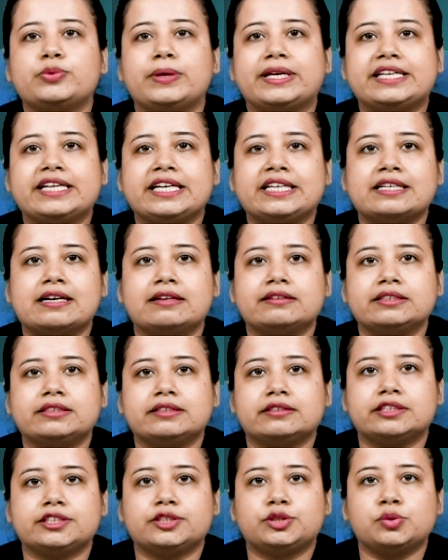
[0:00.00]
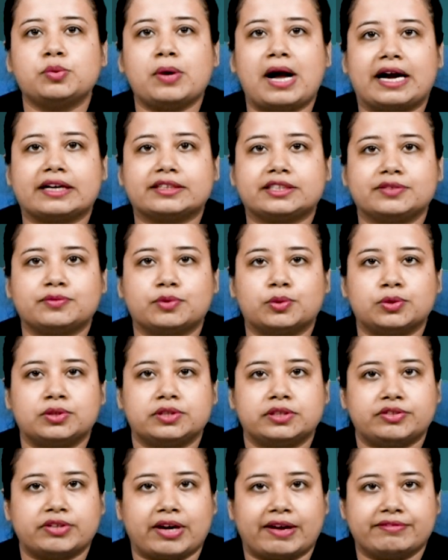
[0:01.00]
2,832 active
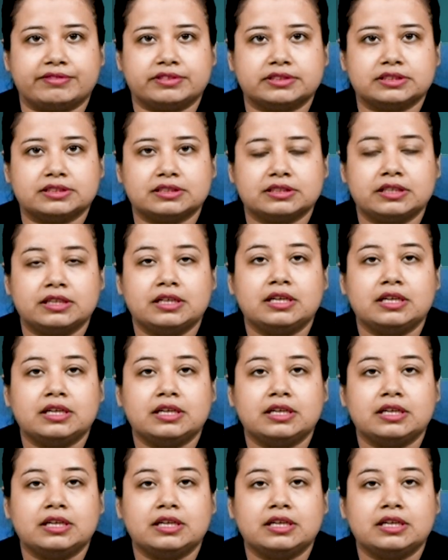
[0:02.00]
older drivers.